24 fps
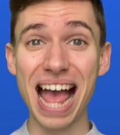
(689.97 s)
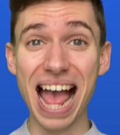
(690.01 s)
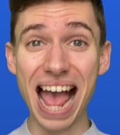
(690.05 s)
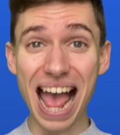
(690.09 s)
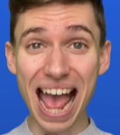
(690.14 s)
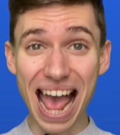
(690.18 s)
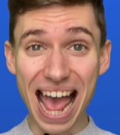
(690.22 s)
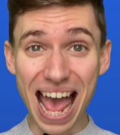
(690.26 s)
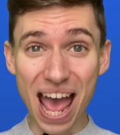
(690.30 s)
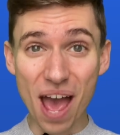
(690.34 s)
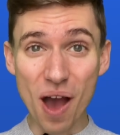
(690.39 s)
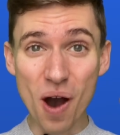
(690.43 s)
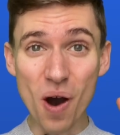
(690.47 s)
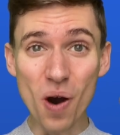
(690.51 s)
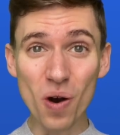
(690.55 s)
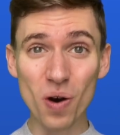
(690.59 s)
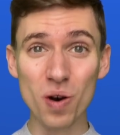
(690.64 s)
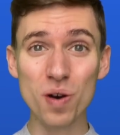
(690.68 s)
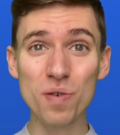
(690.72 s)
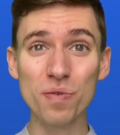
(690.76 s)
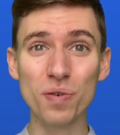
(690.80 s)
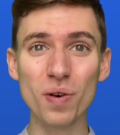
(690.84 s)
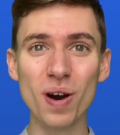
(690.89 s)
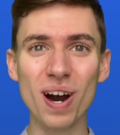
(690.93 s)
et au
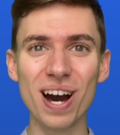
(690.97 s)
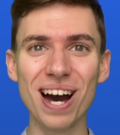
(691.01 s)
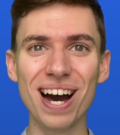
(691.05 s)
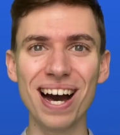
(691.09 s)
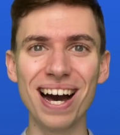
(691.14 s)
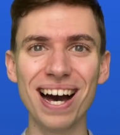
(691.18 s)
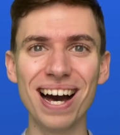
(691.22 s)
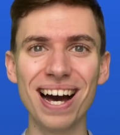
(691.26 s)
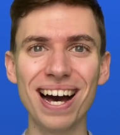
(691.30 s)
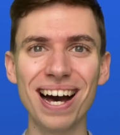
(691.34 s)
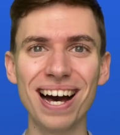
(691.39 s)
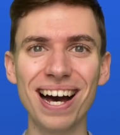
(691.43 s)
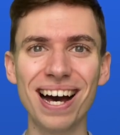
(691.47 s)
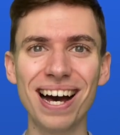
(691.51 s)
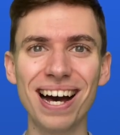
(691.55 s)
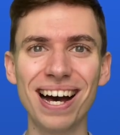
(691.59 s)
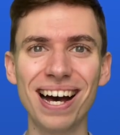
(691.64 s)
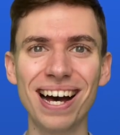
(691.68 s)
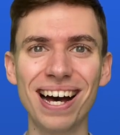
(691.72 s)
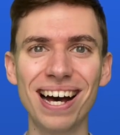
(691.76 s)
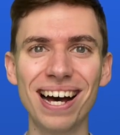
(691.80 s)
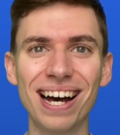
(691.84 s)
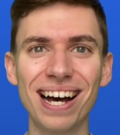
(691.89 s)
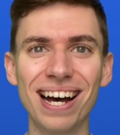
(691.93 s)

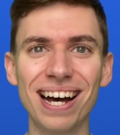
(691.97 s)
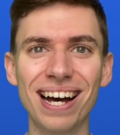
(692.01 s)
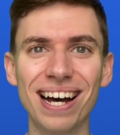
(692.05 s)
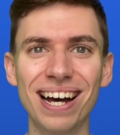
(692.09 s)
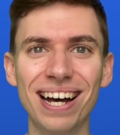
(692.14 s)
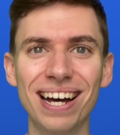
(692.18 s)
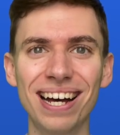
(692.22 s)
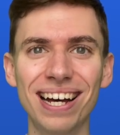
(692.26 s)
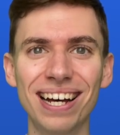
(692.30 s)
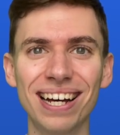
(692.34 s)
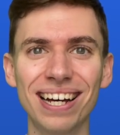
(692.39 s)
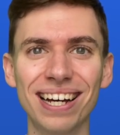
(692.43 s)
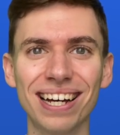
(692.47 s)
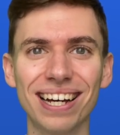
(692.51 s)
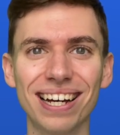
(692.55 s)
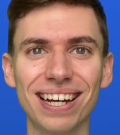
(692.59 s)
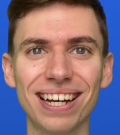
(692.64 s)
revoir?